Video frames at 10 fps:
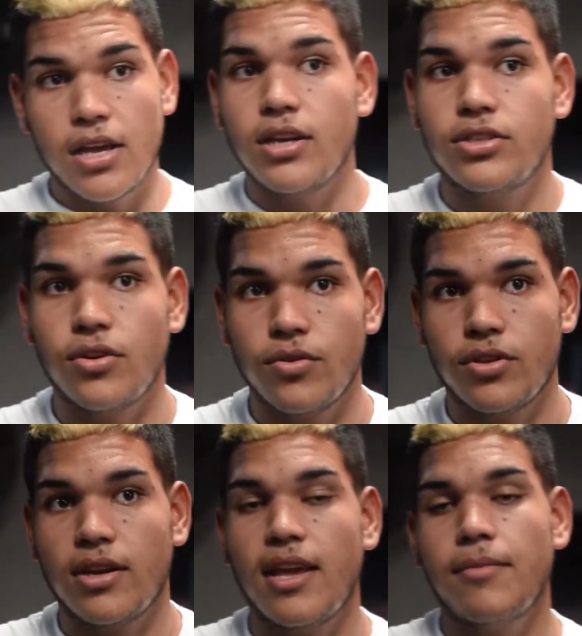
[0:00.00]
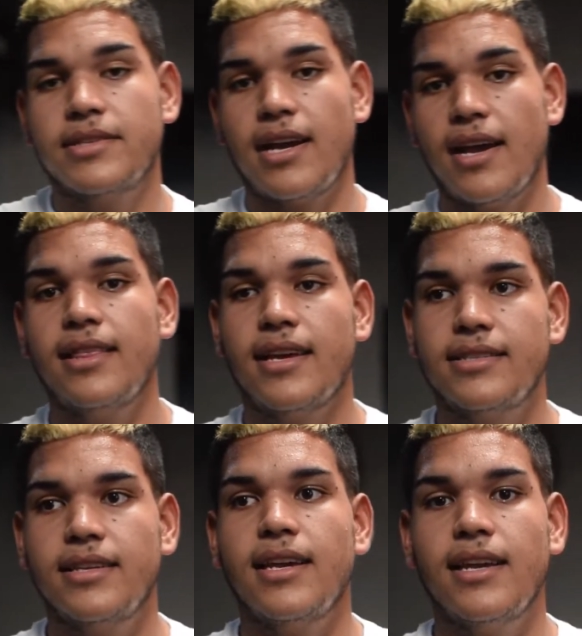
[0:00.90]
So the name is high
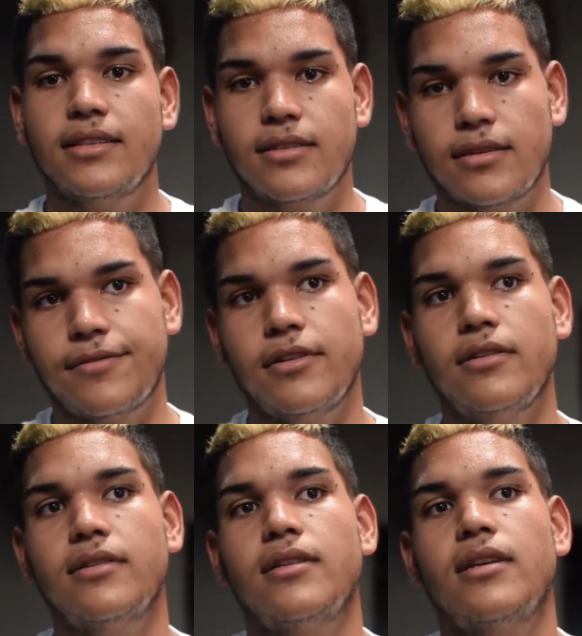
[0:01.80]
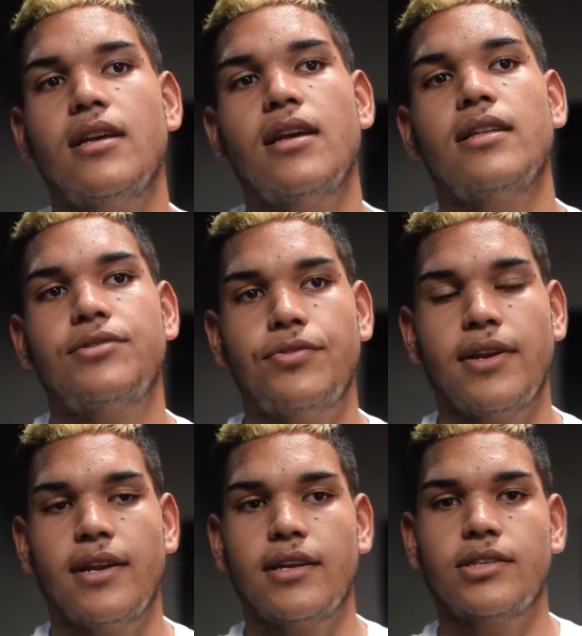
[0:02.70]
intensity interval
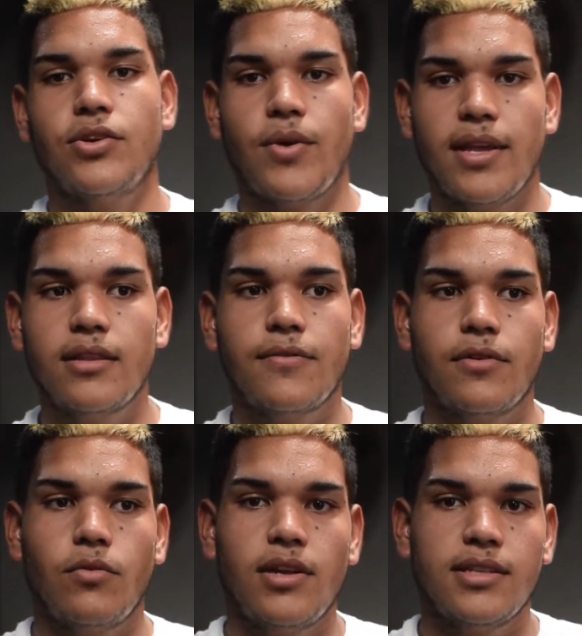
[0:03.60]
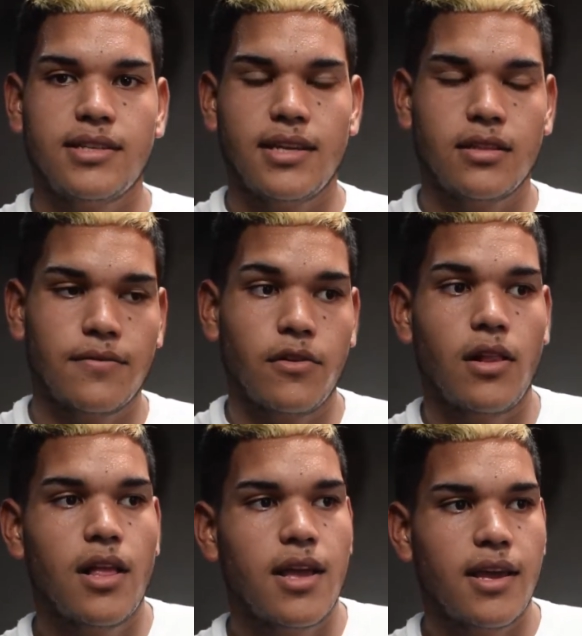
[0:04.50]
training. So interval, what is interval?
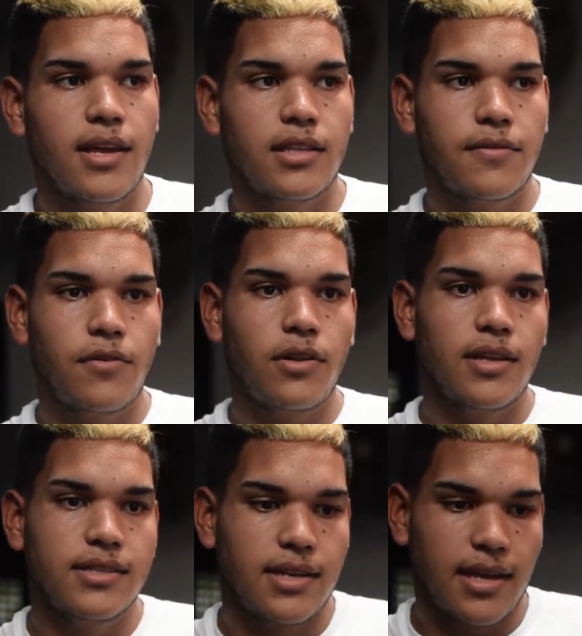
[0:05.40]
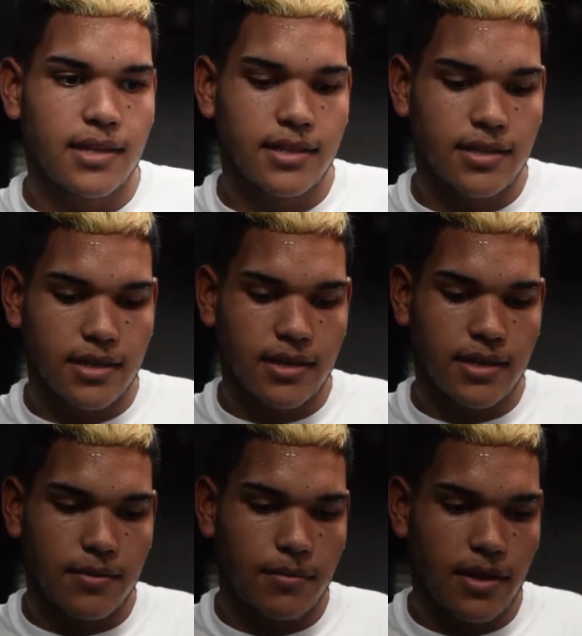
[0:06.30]
Interval is like
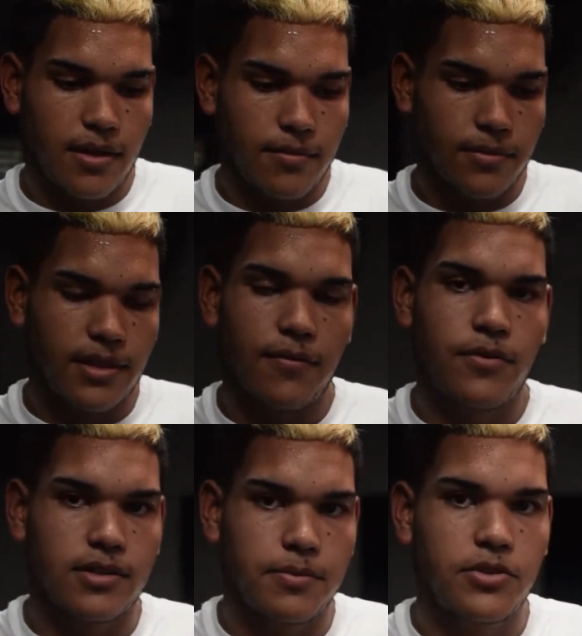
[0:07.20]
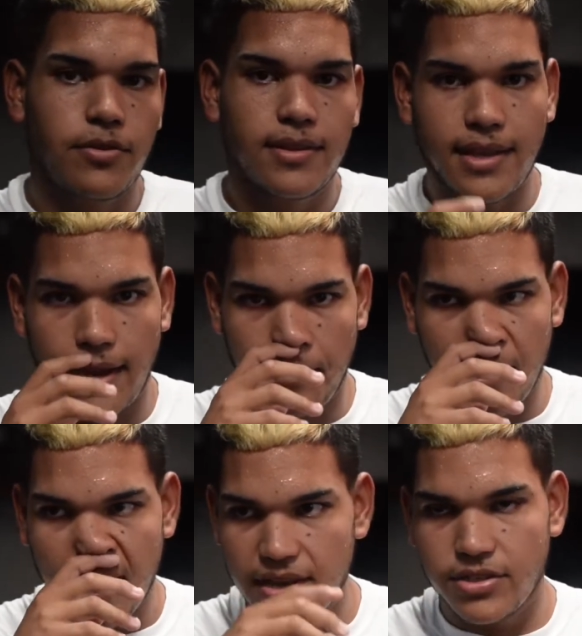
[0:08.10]
the difference between time.
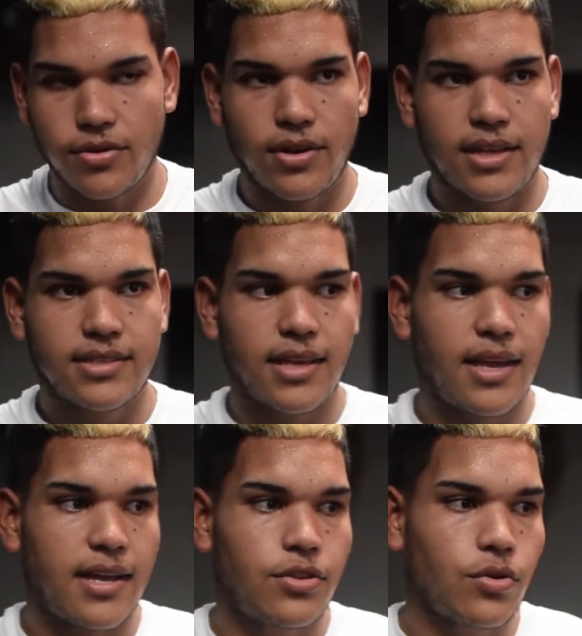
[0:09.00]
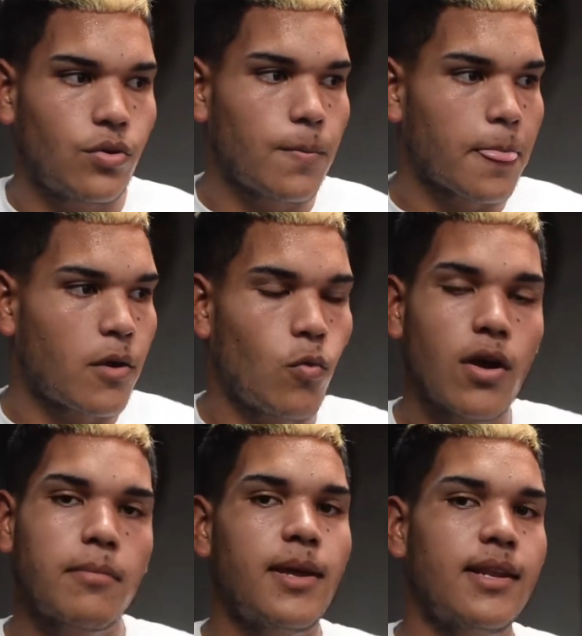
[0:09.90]
So let's say I do
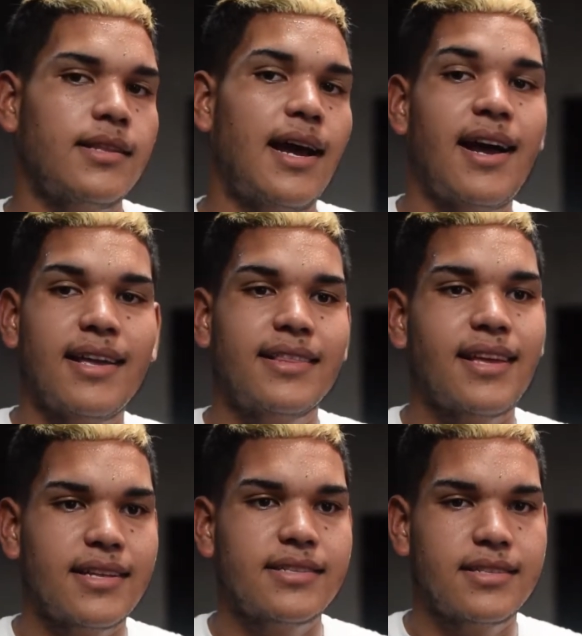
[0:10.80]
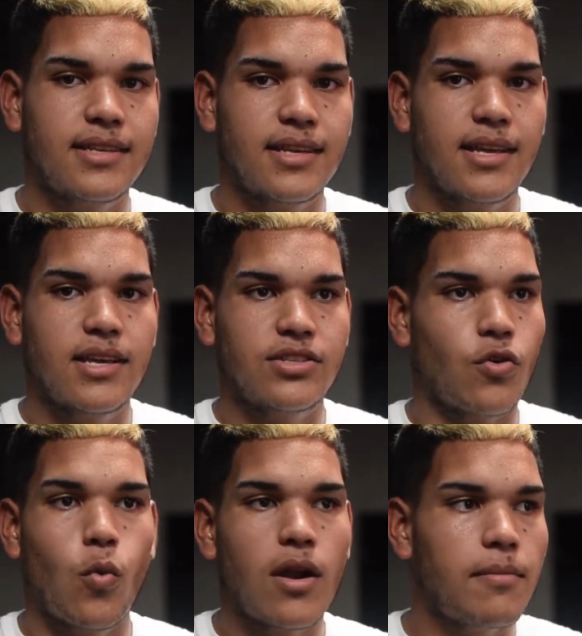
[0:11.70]
1 minute high intense. So
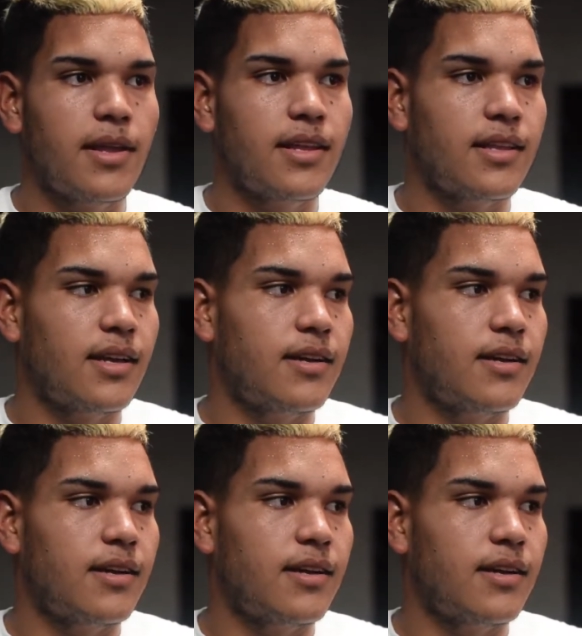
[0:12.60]
1 minute,